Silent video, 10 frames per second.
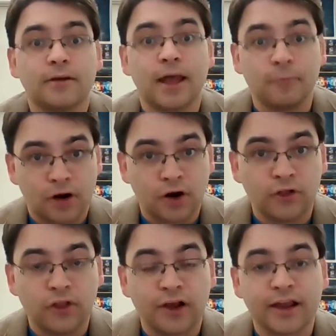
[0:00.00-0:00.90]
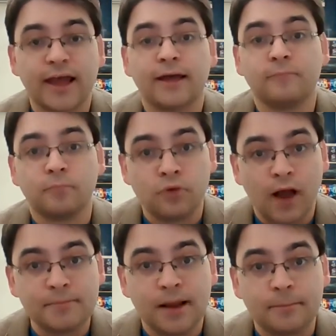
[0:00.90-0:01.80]
and we're currently looking at
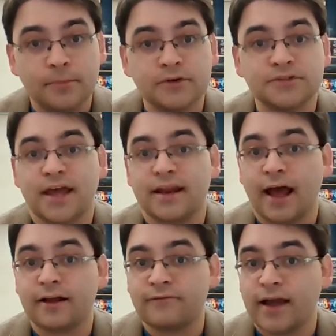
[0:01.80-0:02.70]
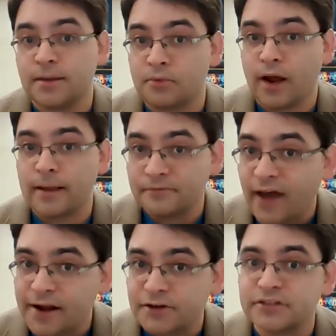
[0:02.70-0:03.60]
prime numbers and how to find prime
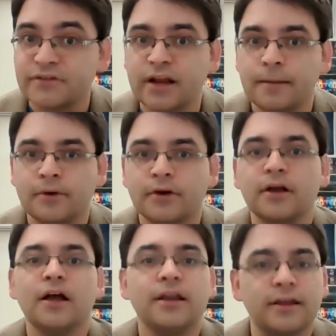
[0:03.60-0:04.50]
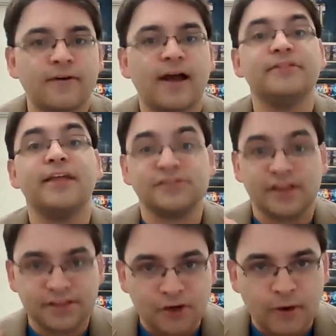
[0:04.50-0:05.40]
factors of a number to find things
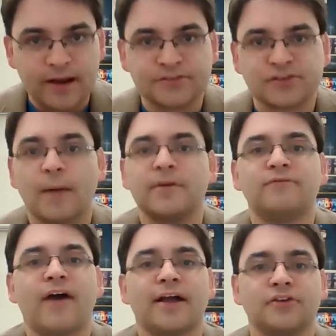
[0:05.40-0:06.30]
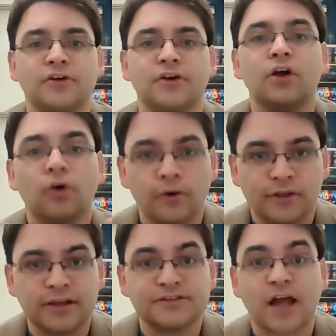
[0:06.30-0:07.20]
like the greatest common factor or the
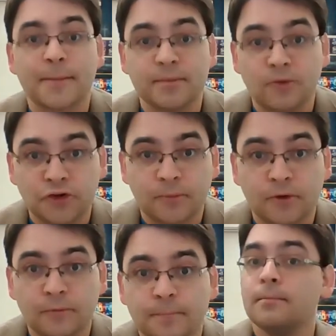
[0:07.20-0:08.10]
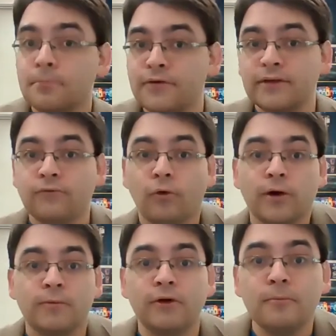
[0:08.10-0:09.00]
least common multiple. Moving
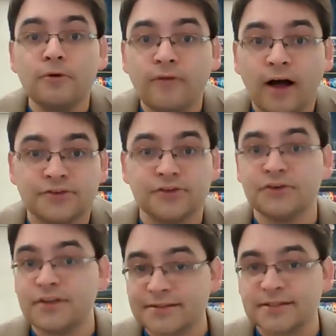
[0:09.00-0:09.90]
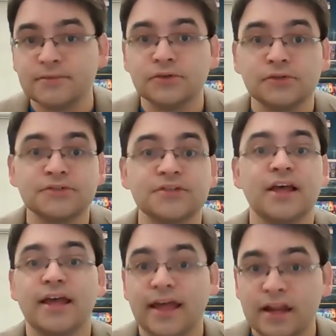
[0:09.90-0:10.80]
forward, we'll move on to decimals,
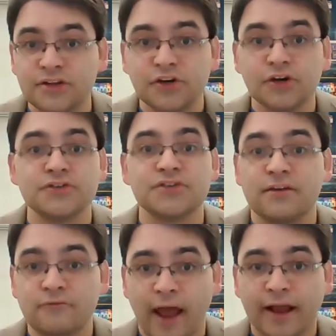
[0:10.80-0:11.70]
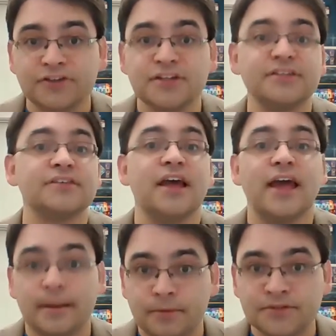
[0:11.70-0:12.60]
integers, fractions,
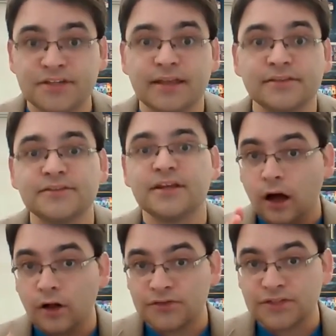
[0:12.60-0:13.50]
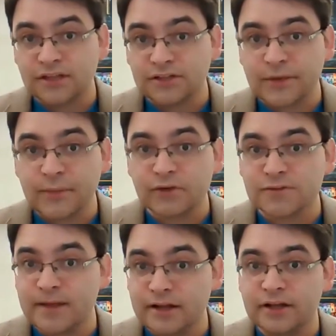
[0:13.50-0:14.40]
and percents, all skills that we will
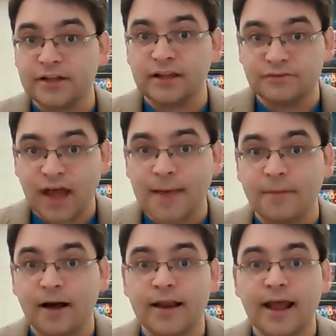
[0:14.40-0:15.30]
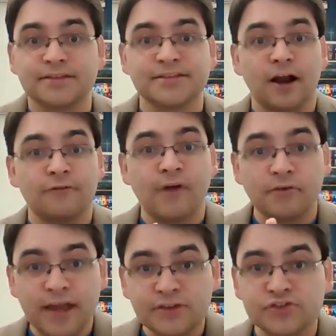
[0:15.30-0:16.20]
spend a good deal of time on as they are
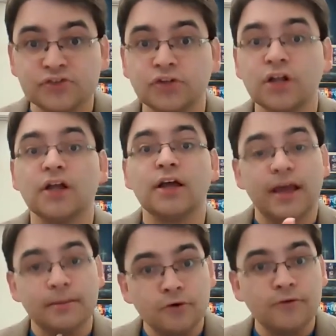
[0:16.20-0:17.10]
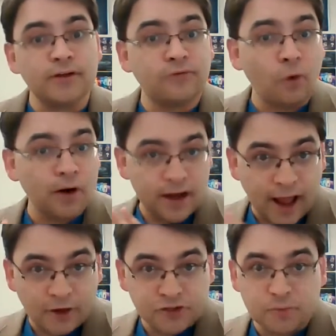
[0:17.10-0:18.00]
foundational in moving forward in
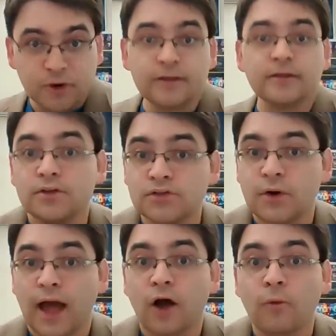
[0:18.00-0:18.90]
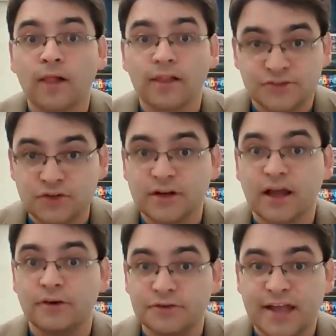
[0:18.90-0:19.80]
algebra. So how well a student
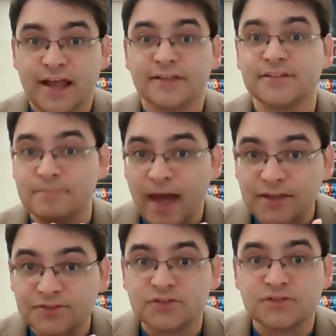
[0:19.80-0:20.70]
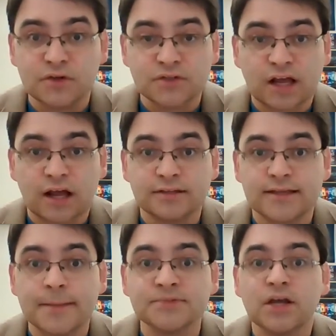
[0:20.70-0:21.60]
understands and masters those
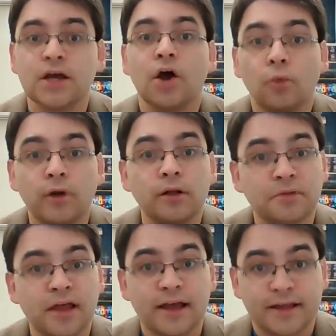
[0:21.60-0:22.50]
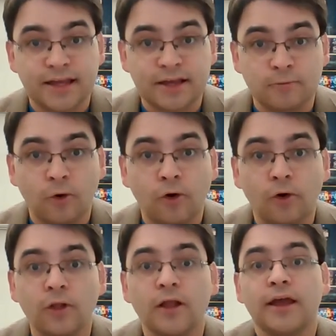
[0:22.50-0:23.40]
concepts will play a key
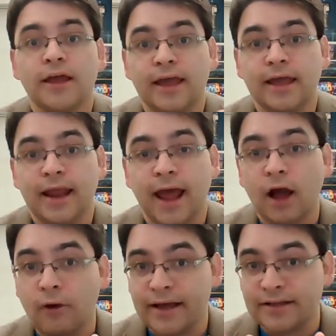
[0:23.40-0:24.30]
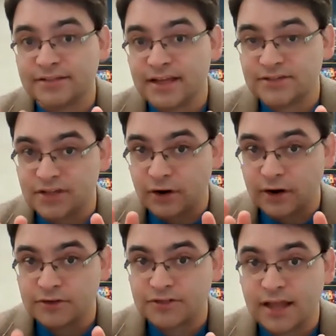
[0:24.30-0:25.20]
role in how I assess their
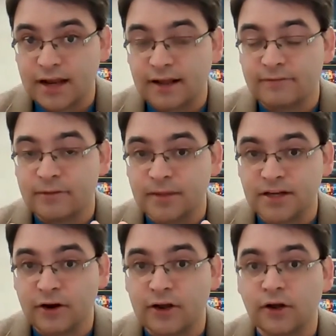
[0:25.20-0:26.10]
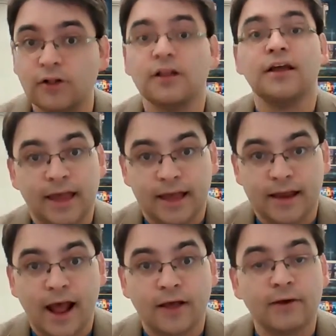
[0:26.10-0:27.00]
understanding of the material and
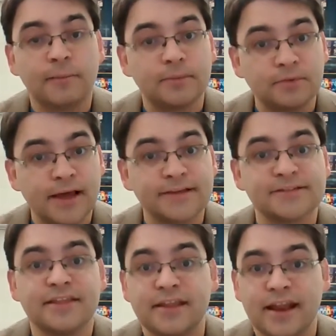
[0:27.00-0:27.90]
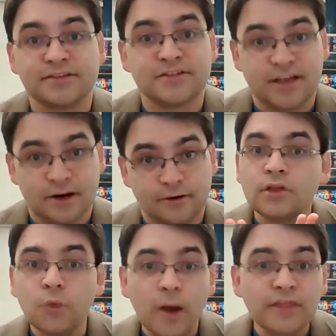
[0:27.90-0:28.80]
how they'll be placed in the next year.
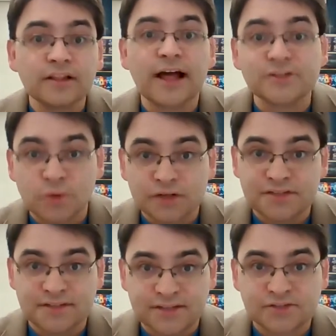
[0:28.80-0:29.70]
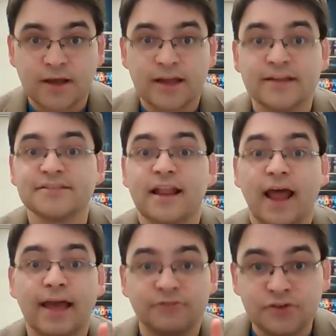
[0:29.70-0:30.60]
The way the class works in 6th grade is that I
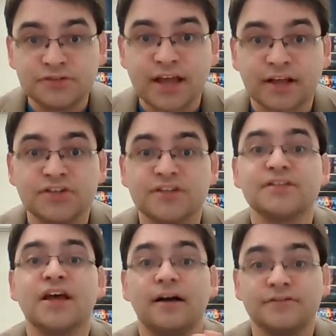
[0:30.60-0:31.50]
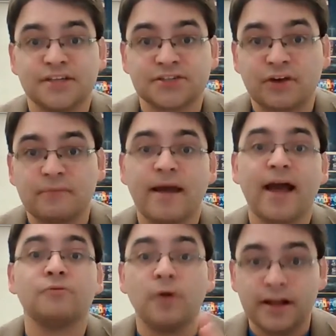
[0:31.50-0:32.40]
have 2 sections of 6th grade
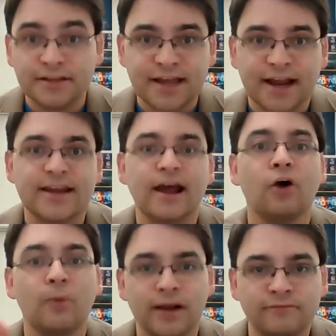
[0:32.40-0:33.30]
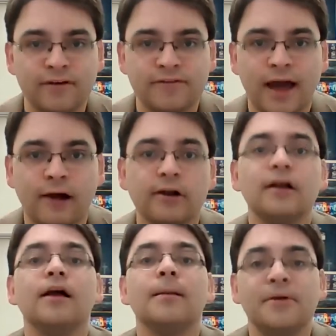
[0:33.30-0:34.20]
math, one in 2nd hour, one in 5th hour,
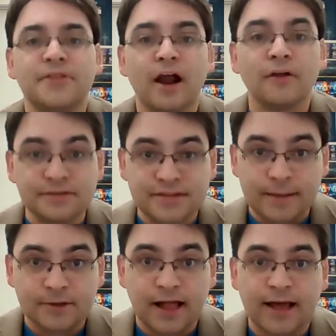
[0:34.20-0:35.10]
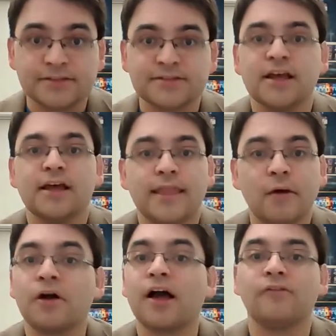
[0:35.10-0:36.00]
but they are the same class. They
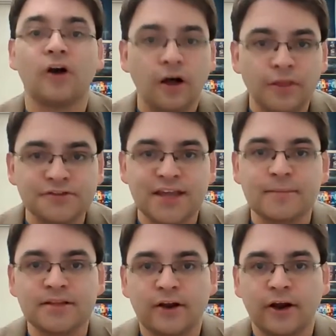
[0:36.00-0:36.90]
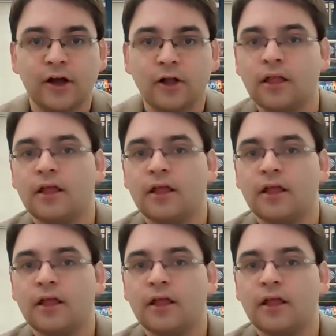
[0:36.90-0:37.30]
will cover all the same material.